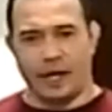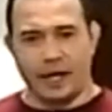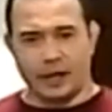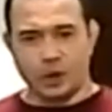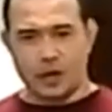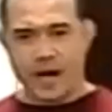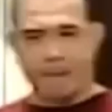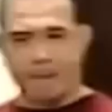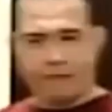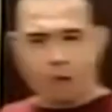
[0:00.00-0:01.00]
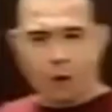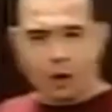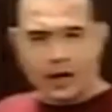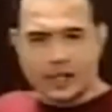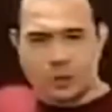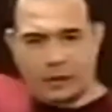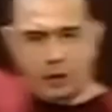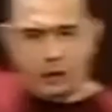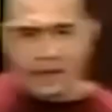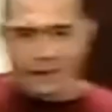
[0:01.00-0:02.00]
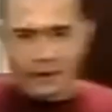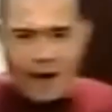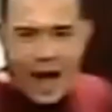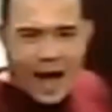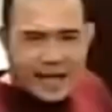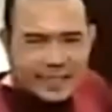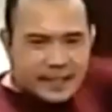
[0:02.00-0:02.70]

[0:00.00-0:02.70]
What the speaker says: Your number 4 is what you call the thrust.